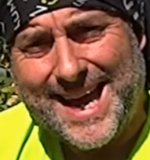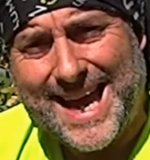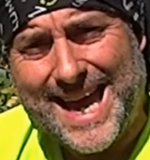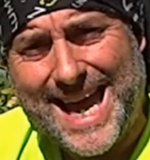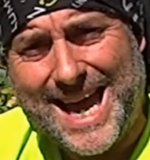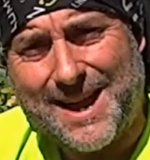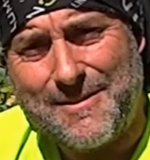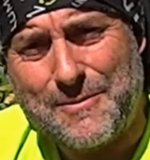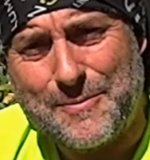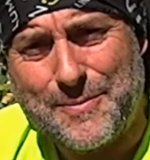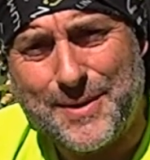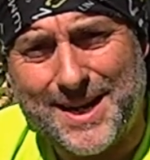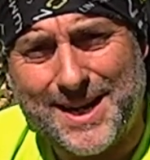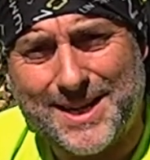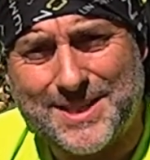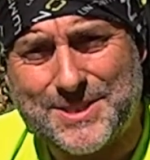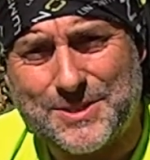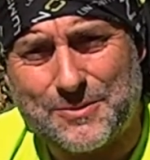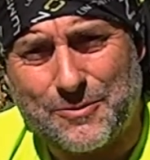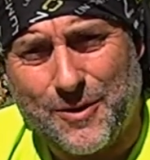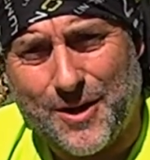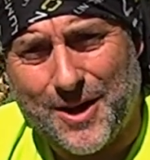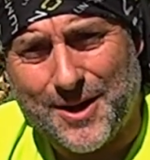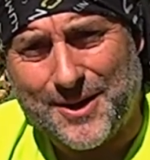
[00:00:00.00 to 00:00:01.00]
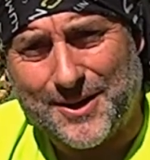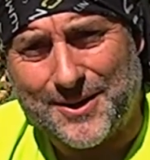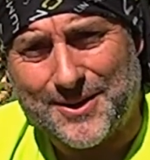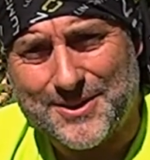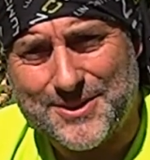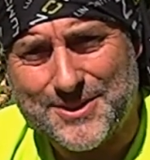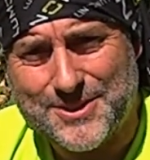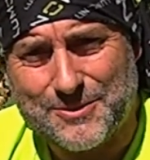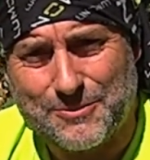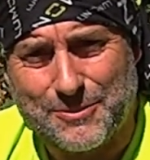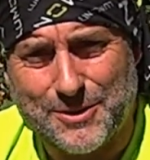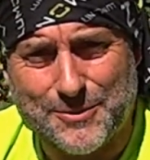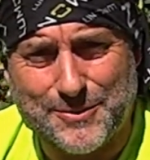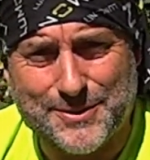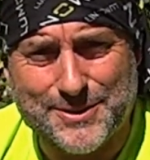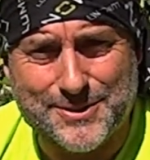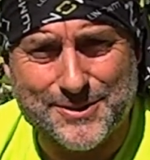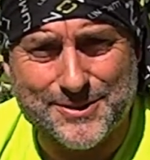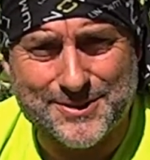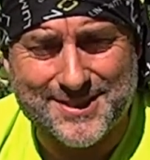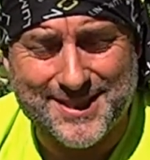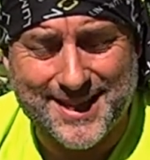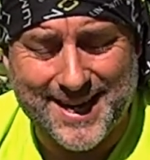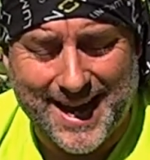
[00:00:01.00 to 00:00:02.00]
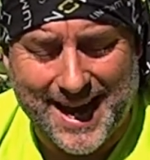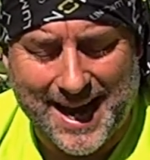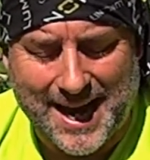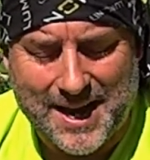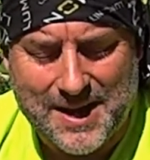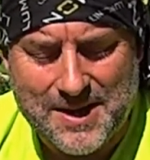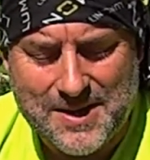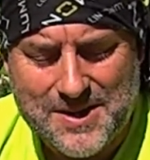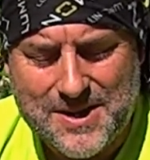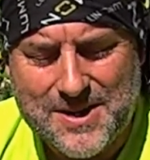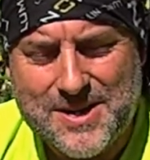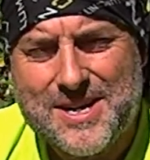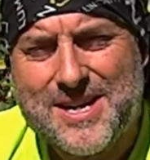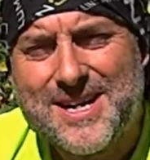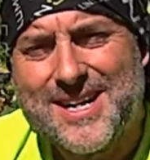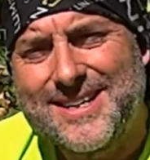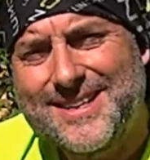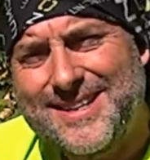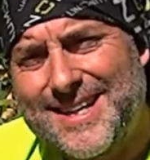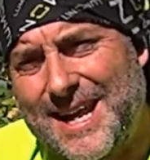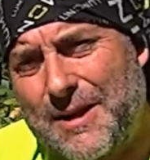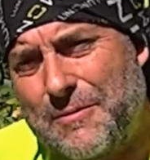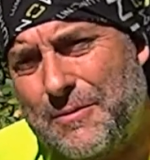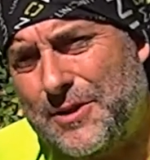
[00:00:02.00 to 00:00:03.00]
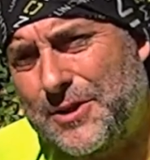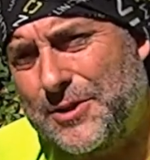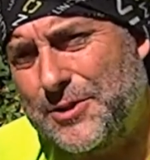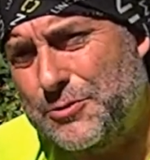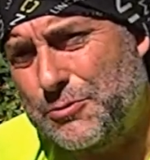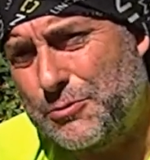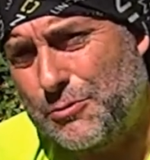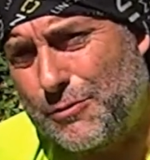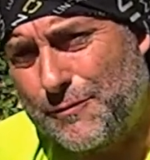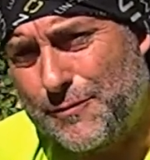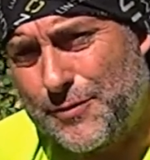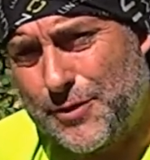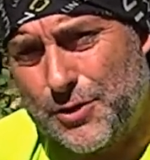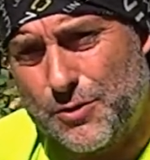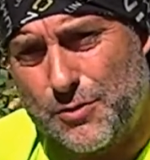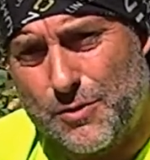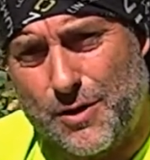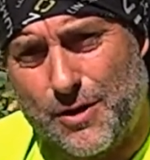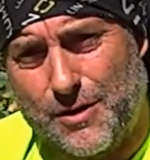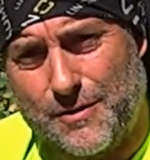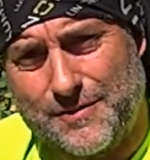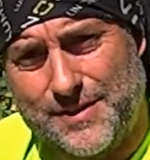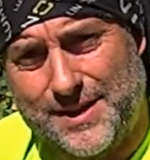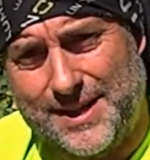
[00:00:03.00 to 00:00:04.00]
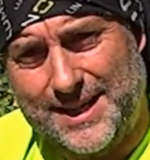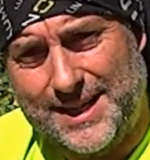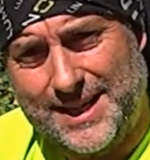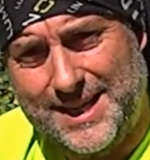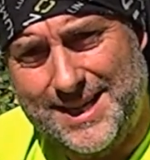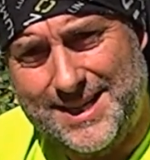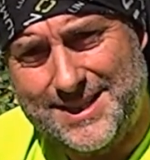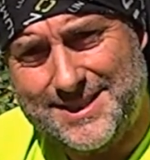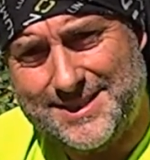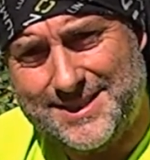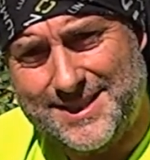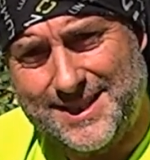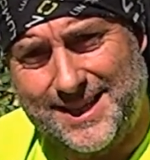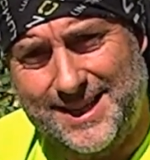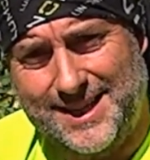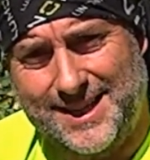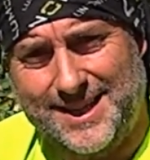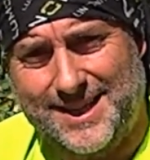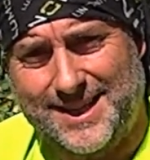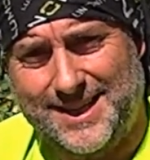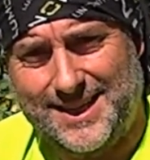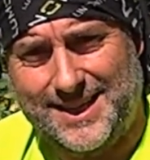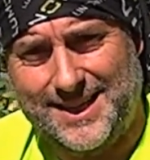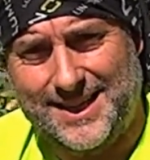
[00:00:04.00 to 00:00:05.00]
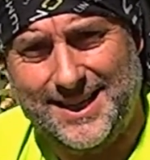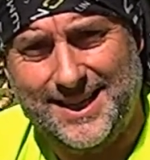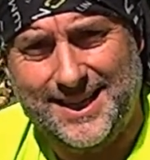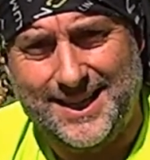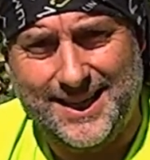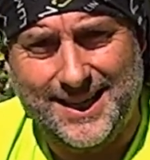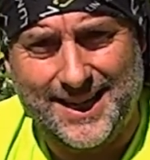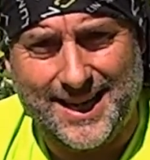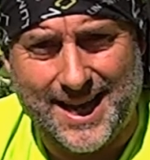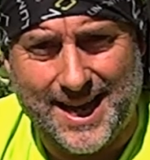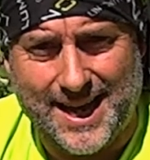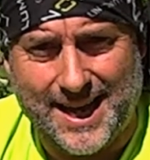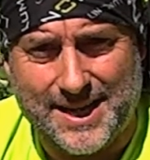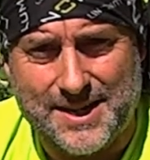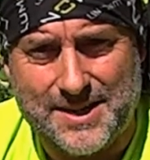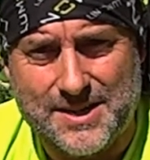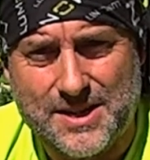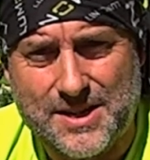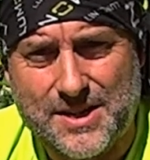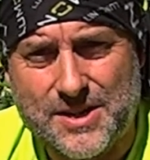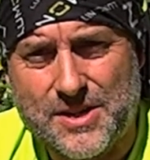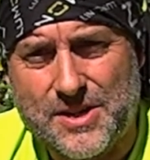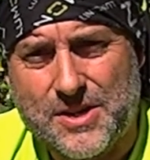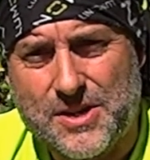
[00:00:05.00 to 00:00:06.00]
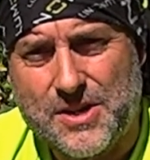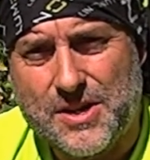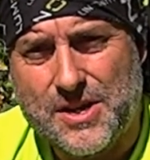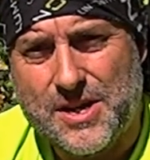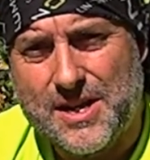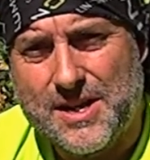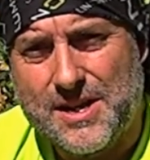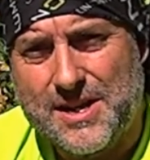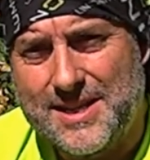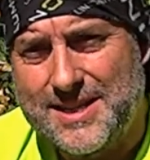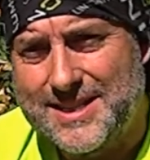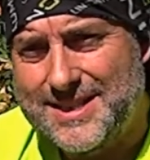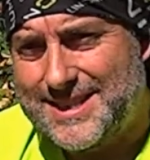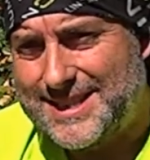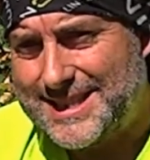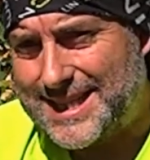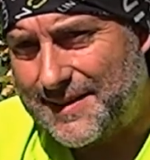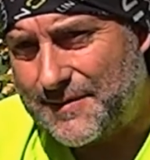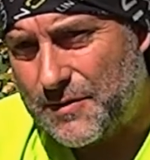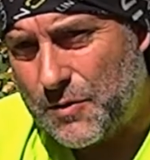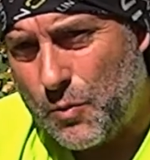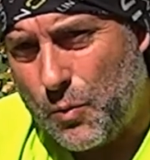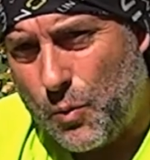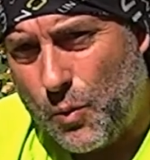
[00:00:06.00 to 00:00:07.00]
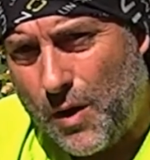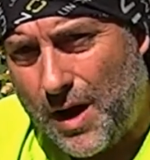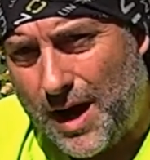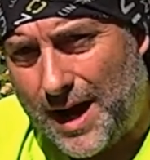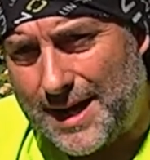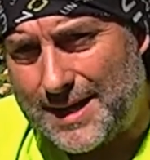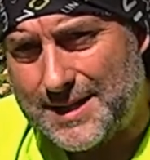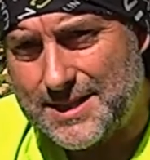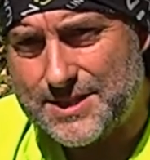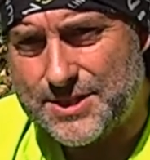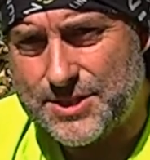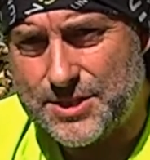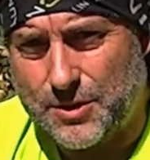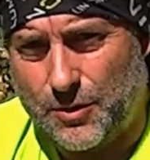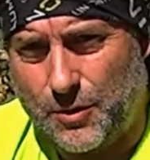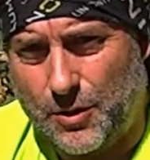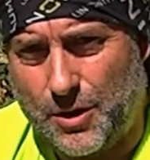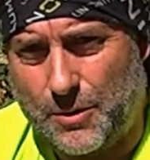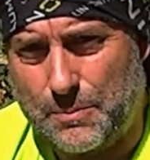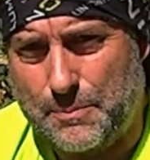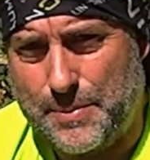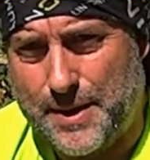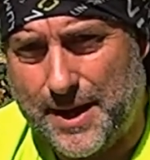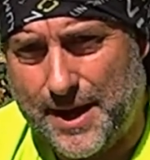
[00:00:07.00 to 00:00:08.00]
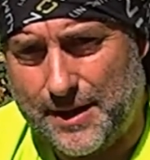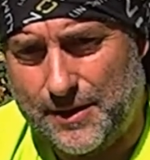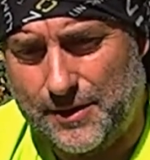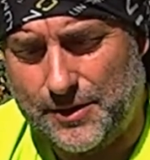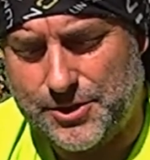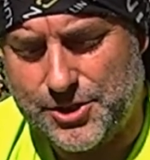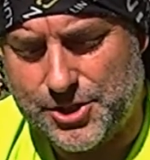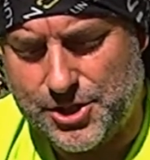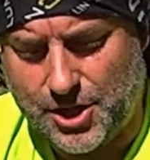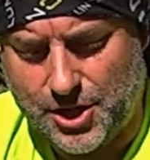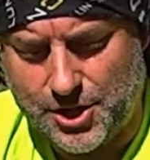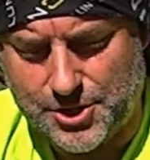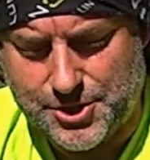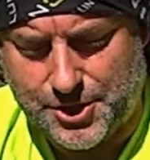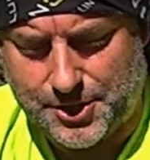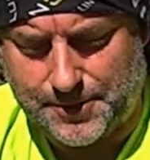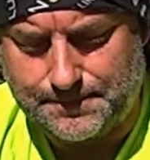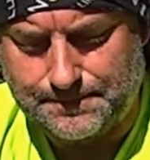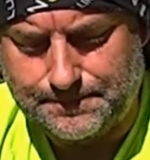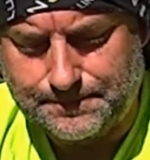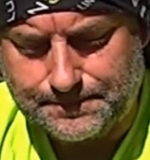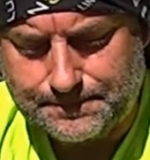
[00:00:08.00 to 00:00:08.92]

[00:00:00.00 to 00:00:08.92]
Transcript: Hey everybody, it's the Walker. So what are we doing today? Today we're going to do a review of the EC EEN 7 watt solar panel charger.